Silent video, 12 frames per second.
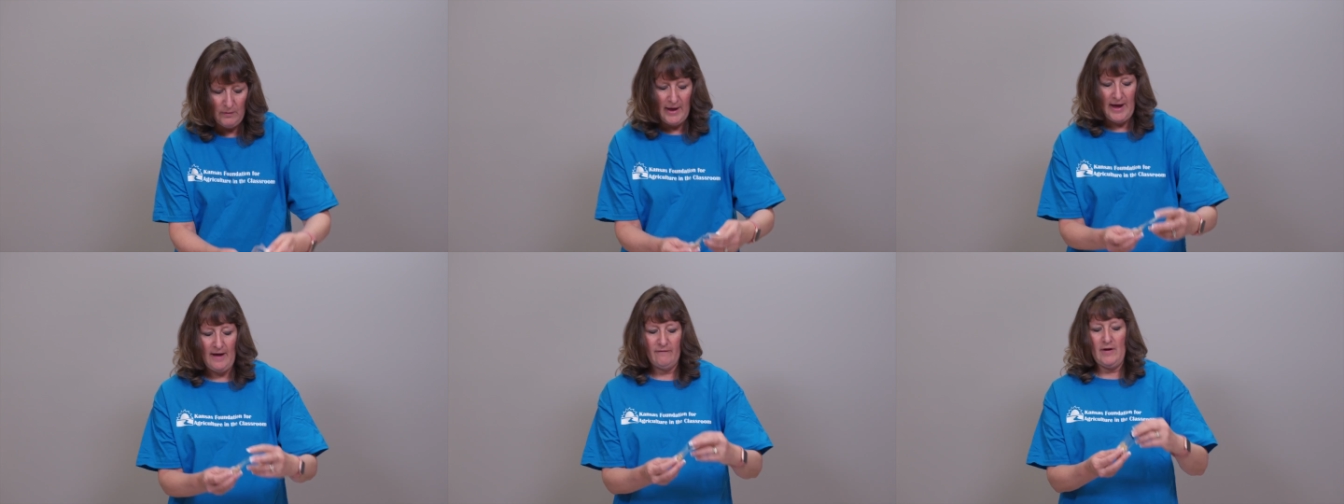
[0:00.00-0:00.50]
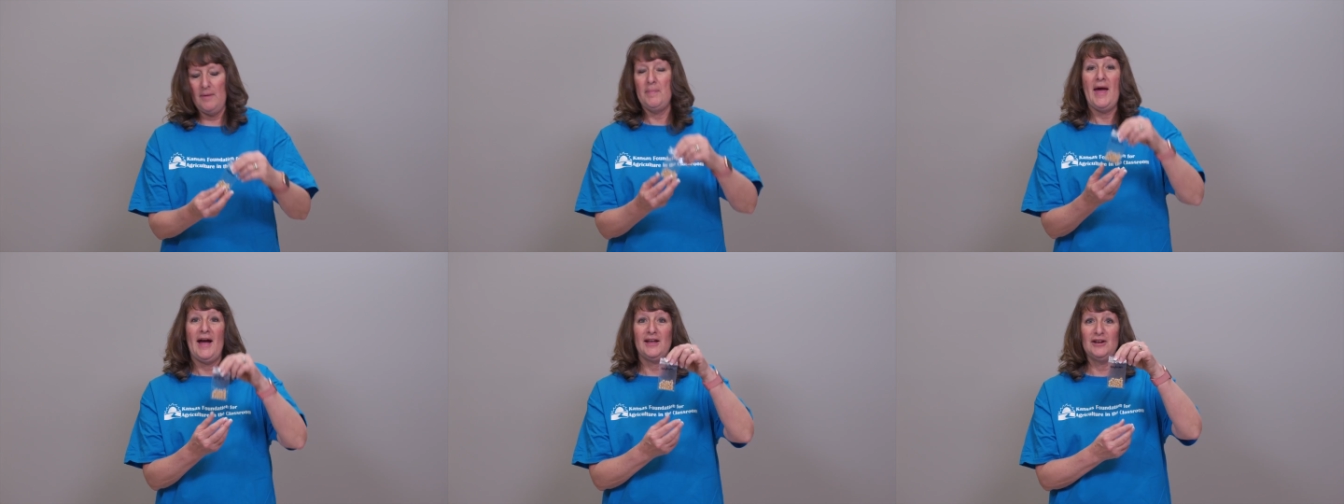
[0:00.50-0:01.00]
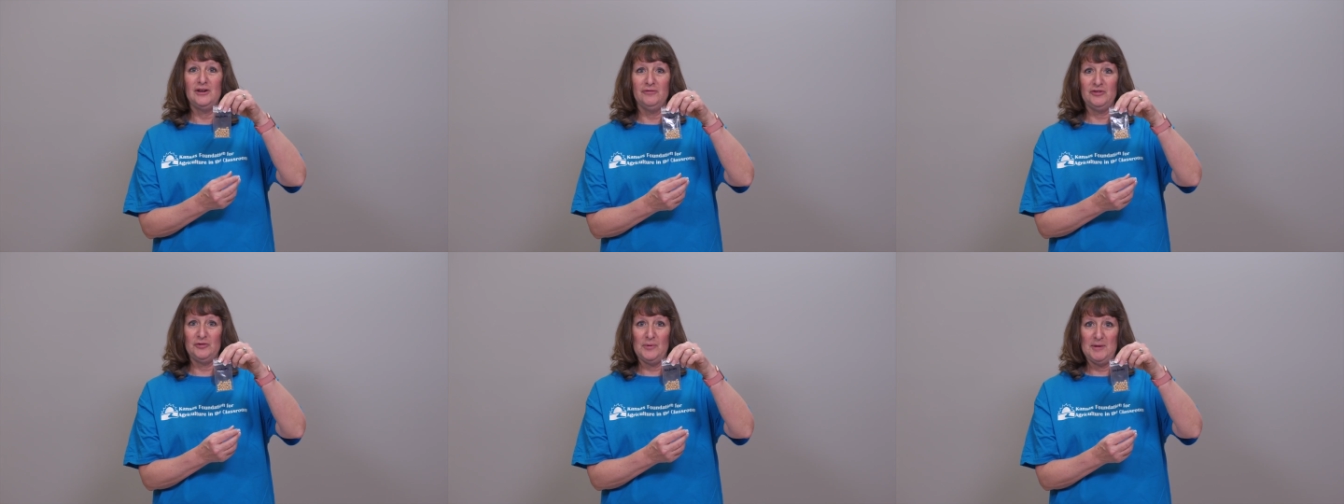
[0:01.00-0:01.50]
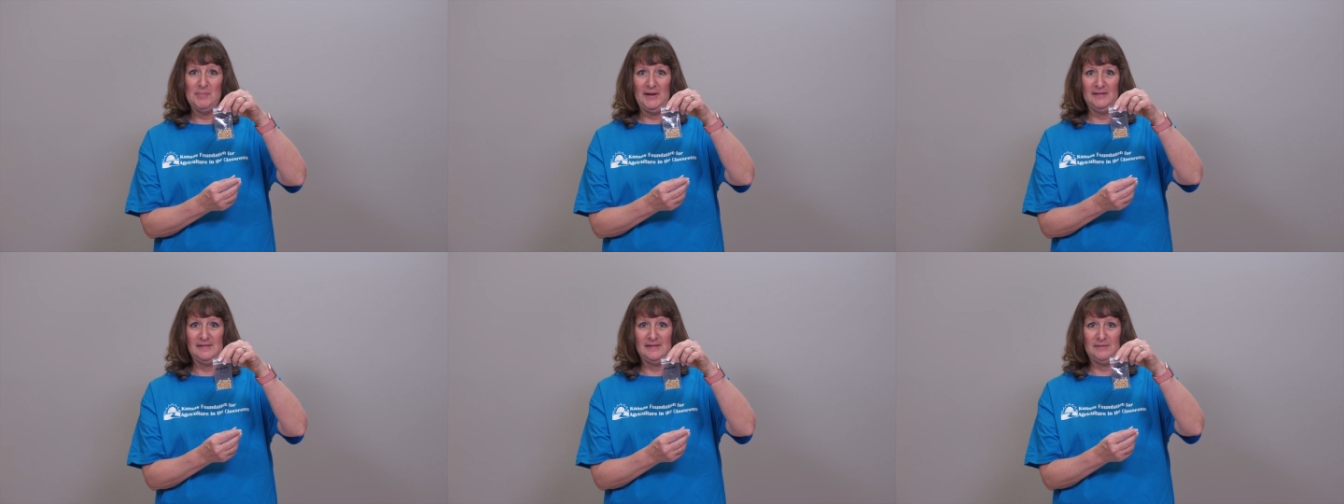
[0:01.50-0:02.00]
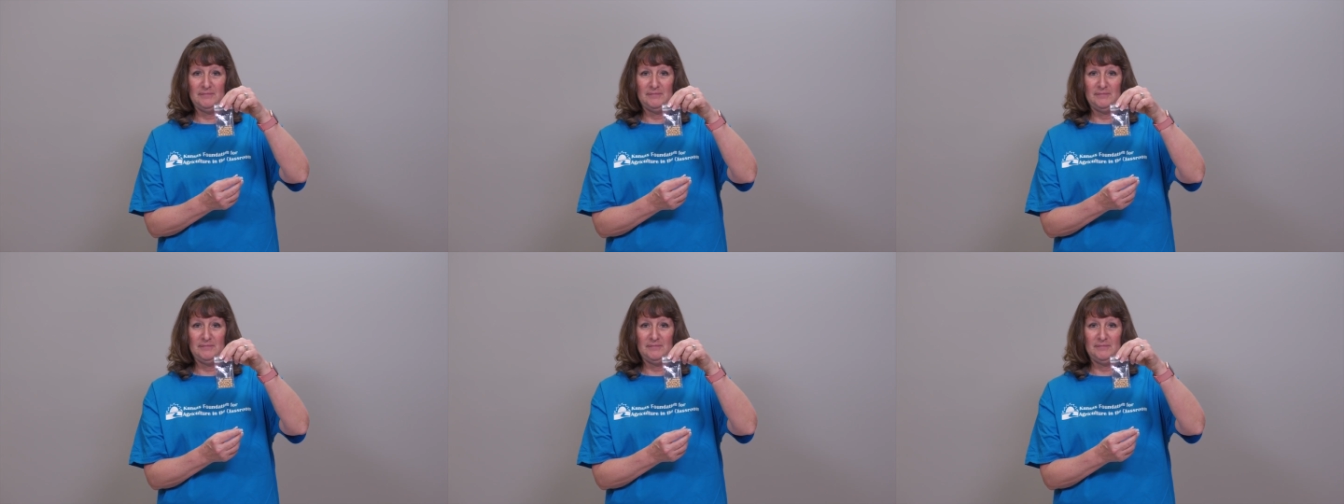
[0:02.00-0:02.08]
have a packet of soybeans.